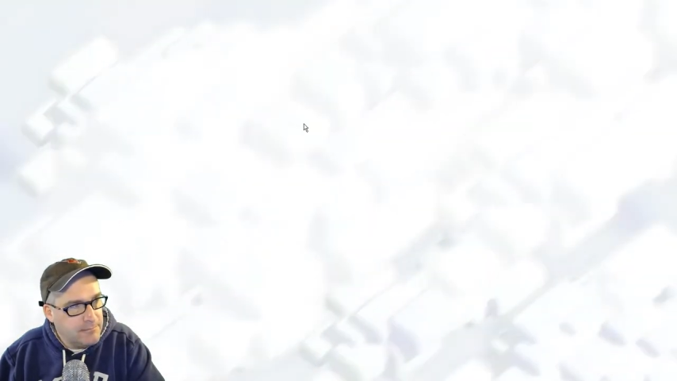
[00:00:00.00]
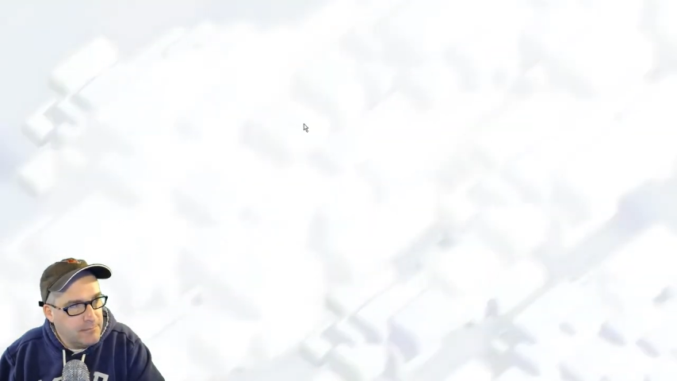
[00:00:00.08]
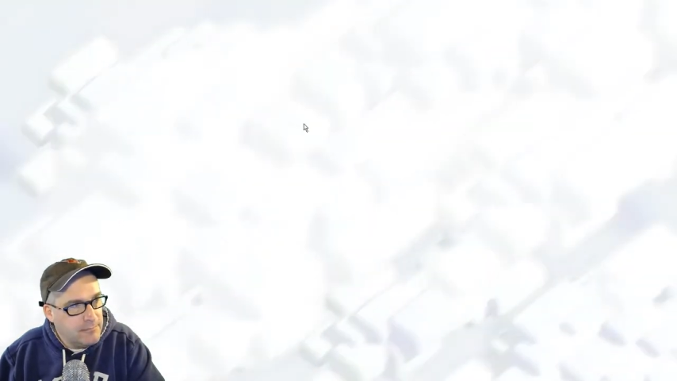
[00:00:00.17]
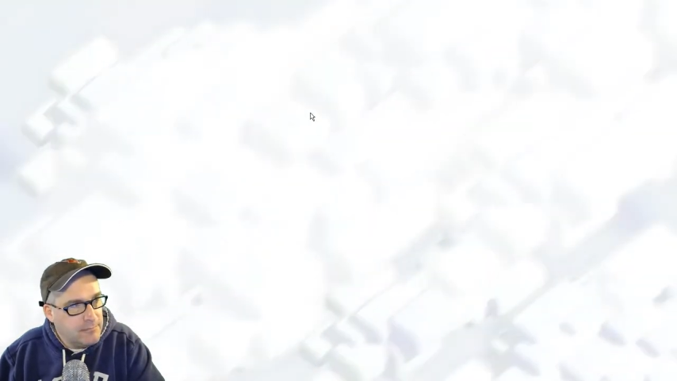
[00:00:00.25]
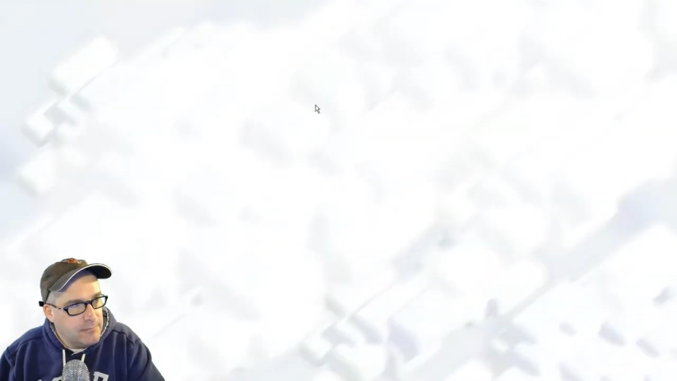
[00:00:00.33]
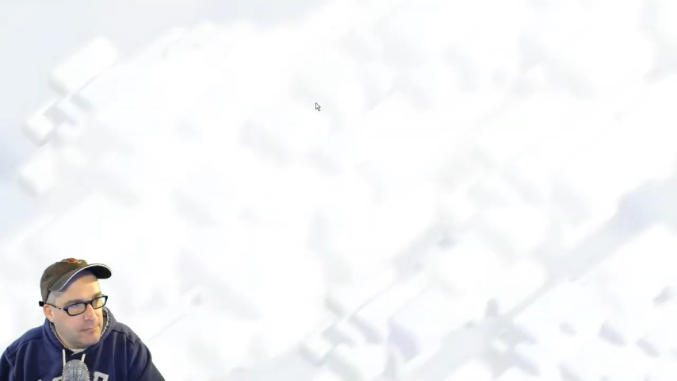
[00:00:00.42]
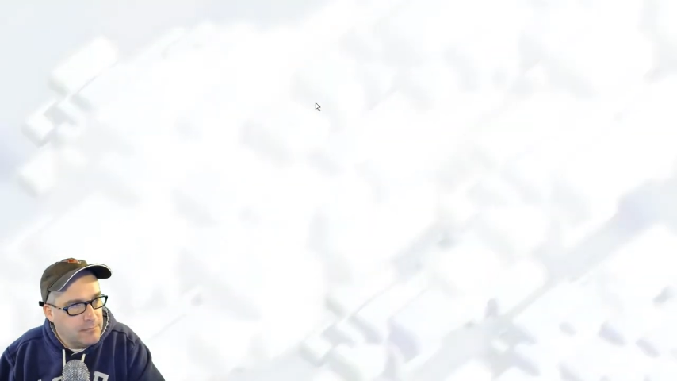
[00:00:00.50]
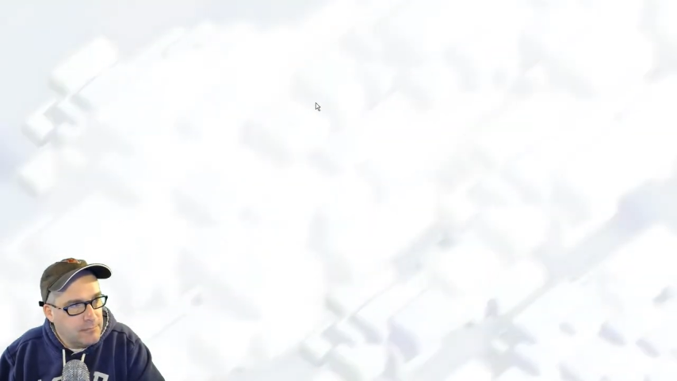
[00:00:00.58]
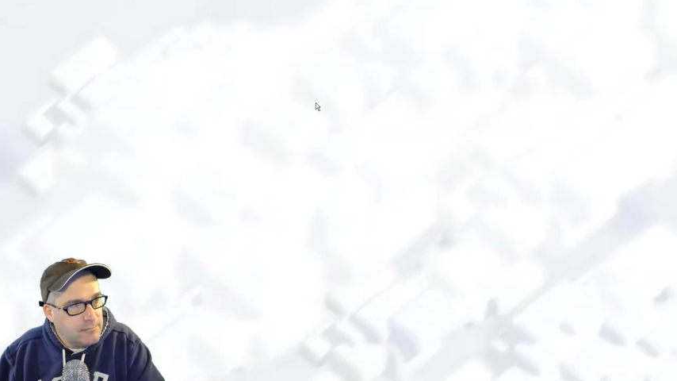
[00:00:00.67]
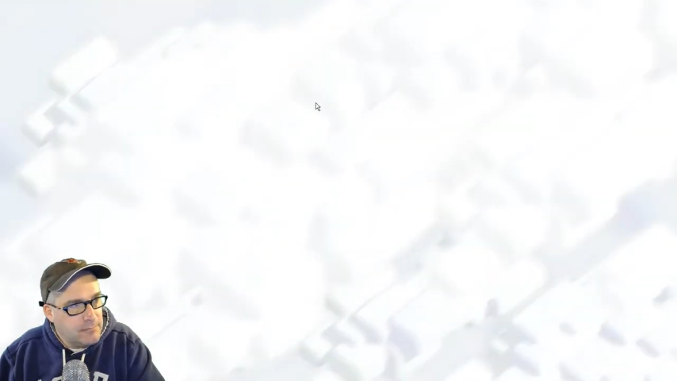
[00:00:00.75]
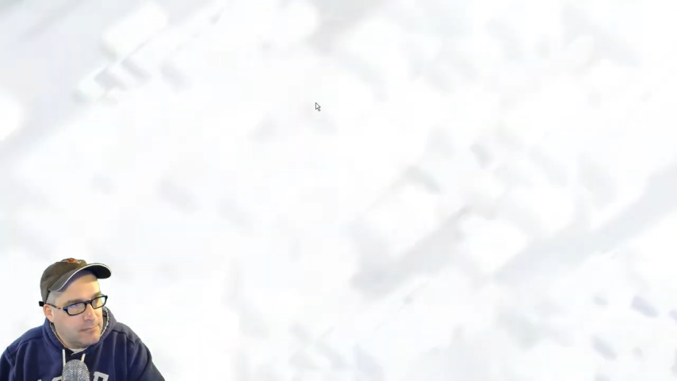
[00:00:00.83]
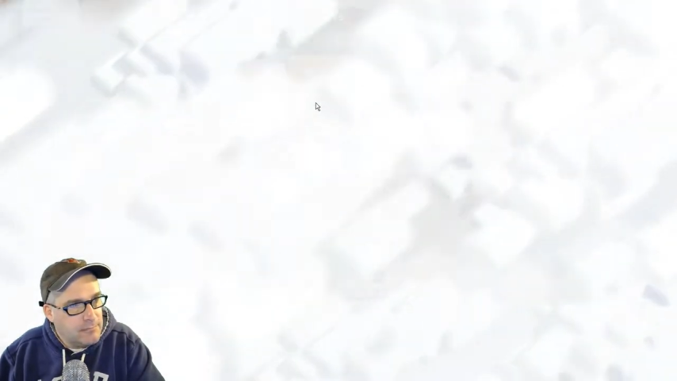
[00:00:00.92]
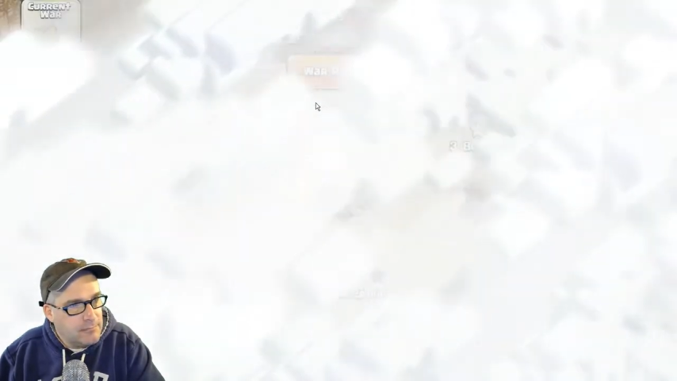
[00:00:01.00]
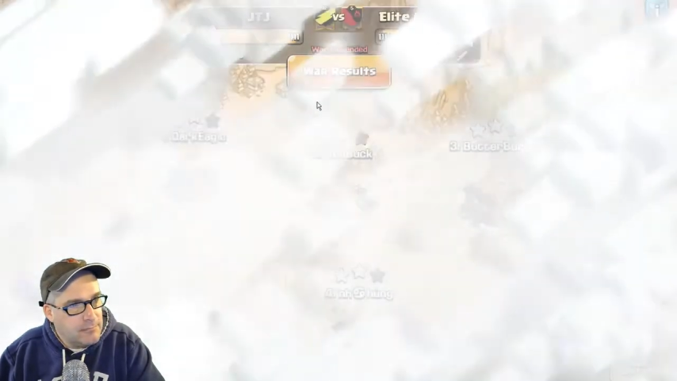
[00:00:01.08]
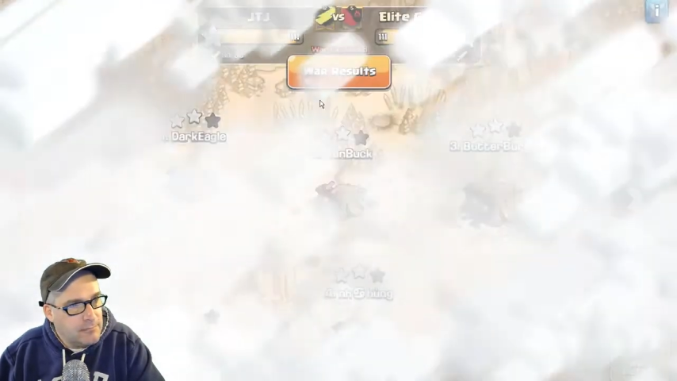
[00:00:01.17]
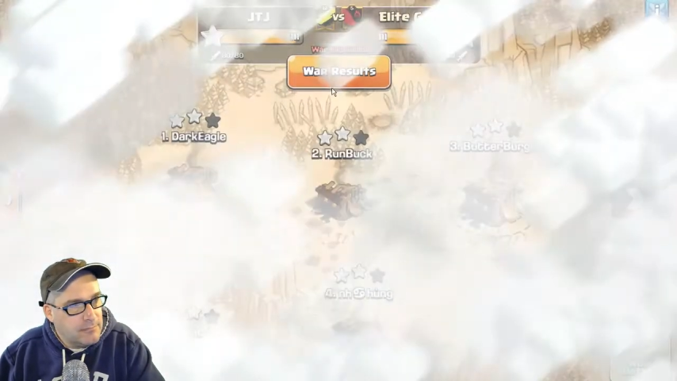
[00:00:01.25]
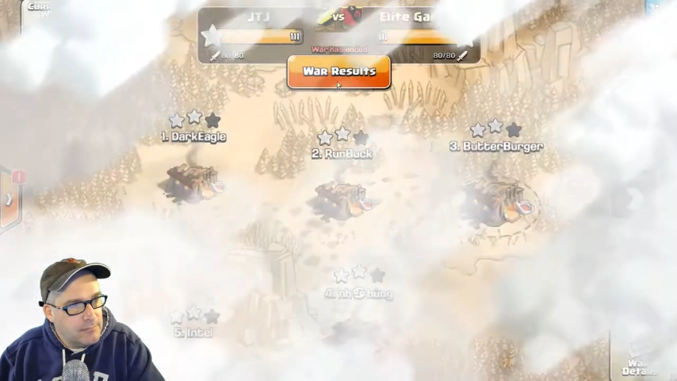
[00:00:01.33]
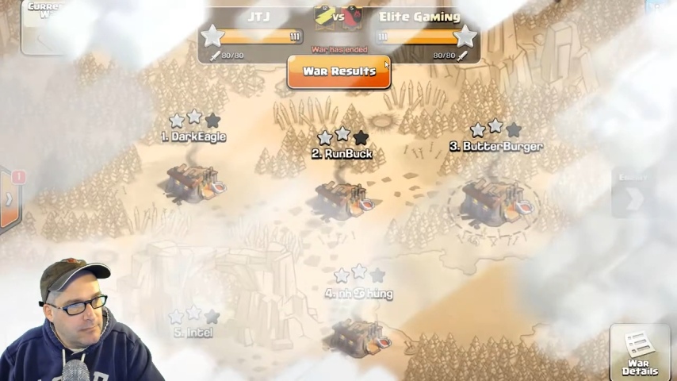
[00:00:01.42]

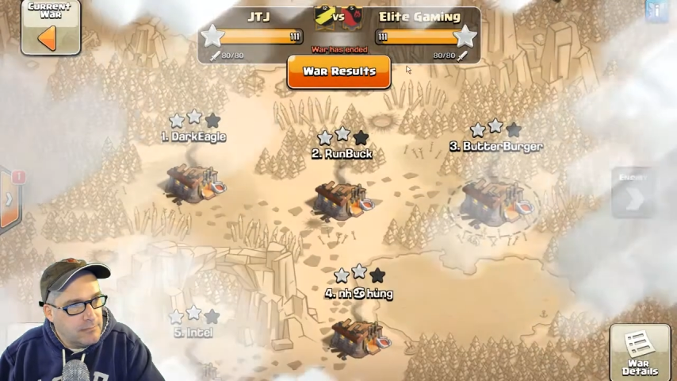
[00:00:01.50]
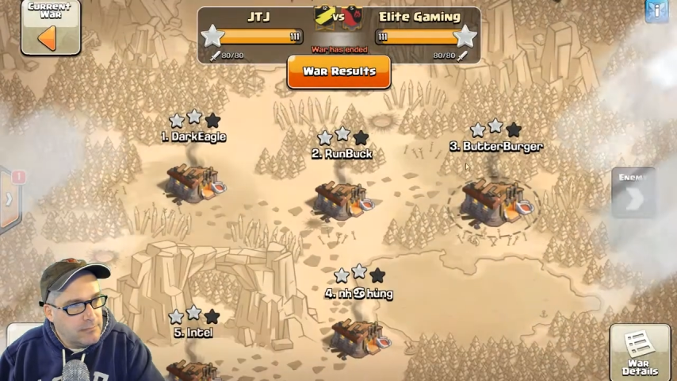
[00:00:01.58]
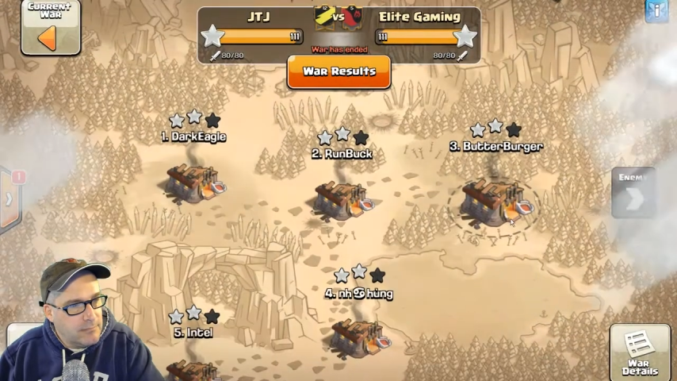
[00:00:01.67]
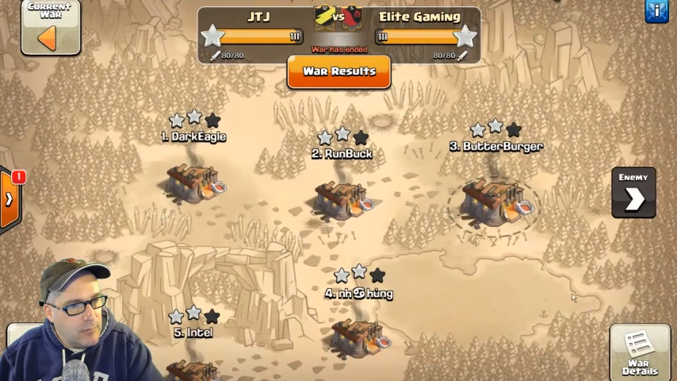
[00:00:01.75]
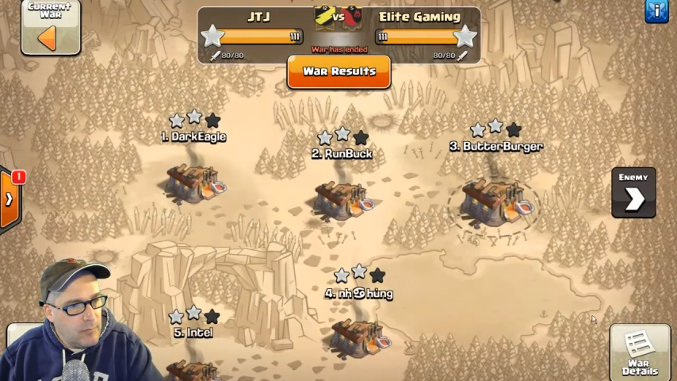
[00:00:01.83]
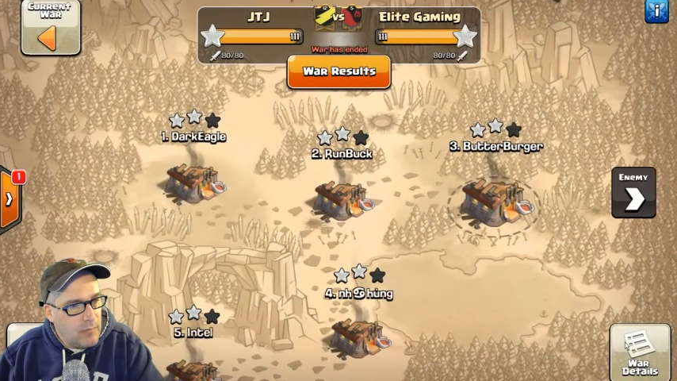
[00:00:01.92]
[no speech]